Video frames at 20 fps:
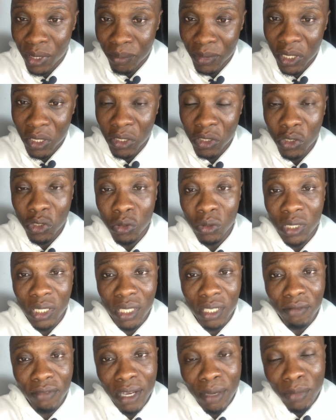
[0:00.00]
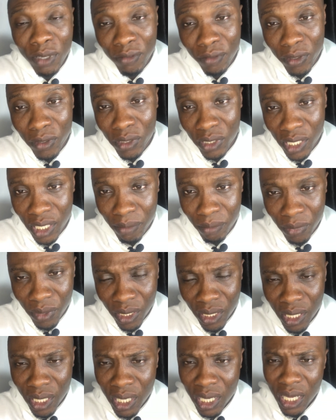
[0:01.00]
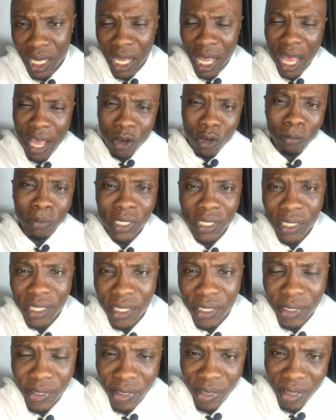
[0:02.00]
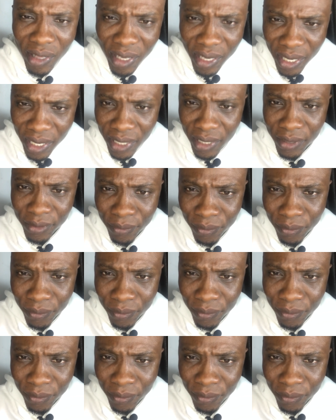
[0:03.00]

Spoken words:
because you deliver before time. I hope this is clear.